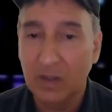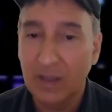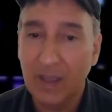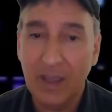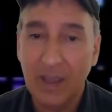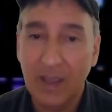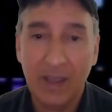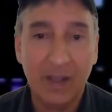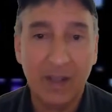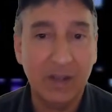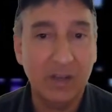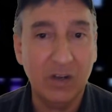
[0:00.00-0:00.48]

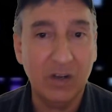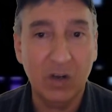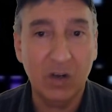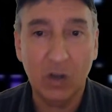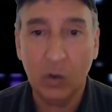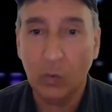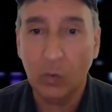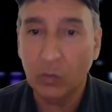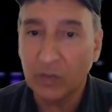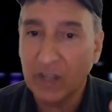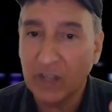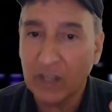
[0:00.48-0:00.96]
And, you
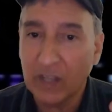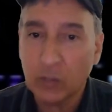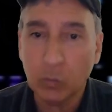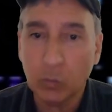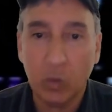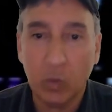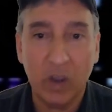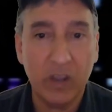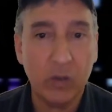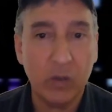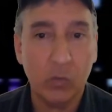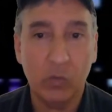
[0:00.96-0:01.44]
know, that's
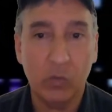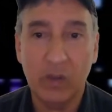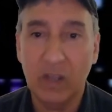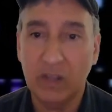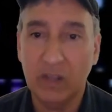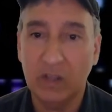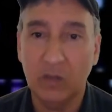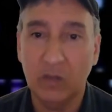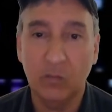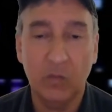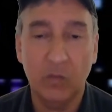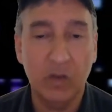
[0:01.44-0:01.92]
why I create
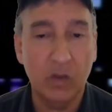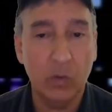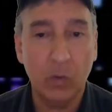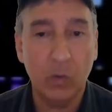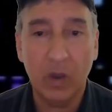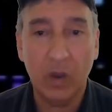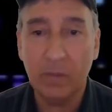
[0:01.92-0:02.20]
this video.